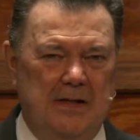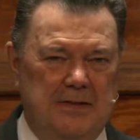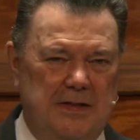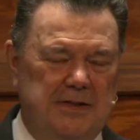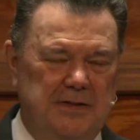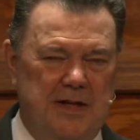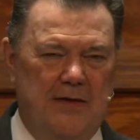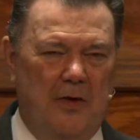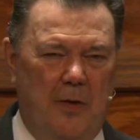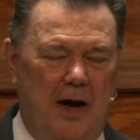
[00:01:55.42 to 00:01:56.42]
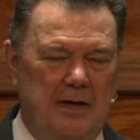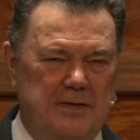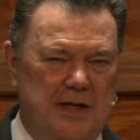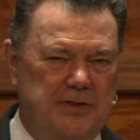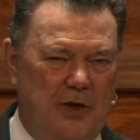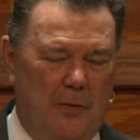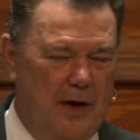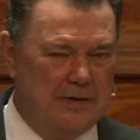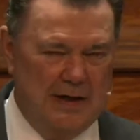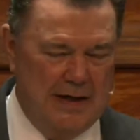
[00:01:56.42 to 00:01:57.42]
since as never was, since there
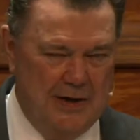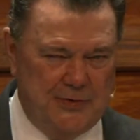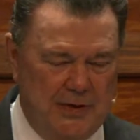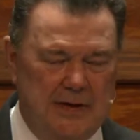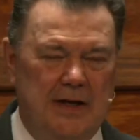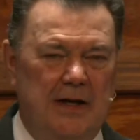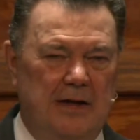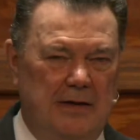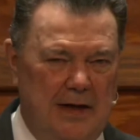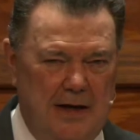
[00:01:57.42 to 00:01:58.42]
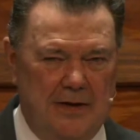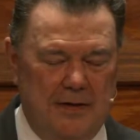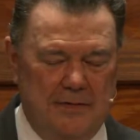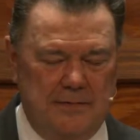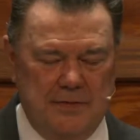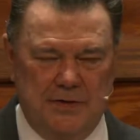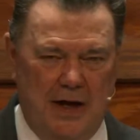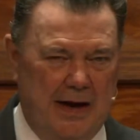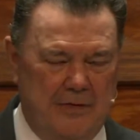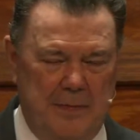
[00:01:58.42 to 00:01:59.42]
was a nation, neither
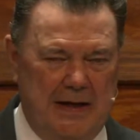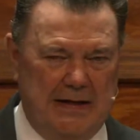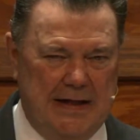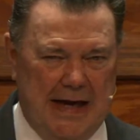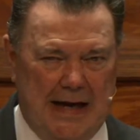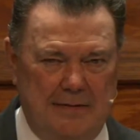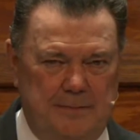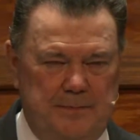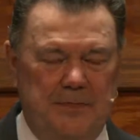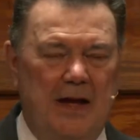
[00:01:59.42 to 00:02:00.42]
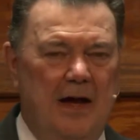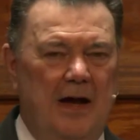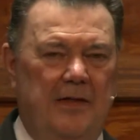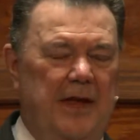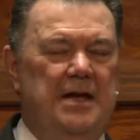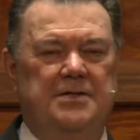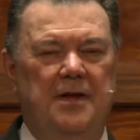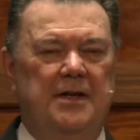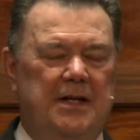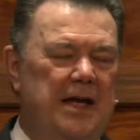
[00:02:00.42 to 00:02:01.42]
shall ever be again. These are
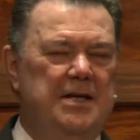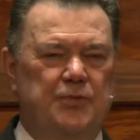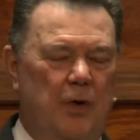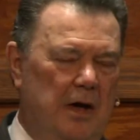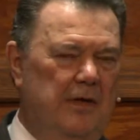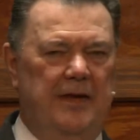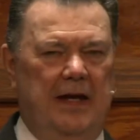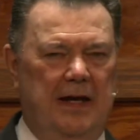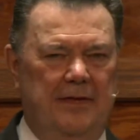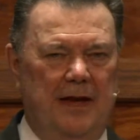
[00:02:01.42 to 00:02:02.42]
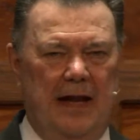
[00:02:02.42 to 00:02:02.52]
the days we're living in, the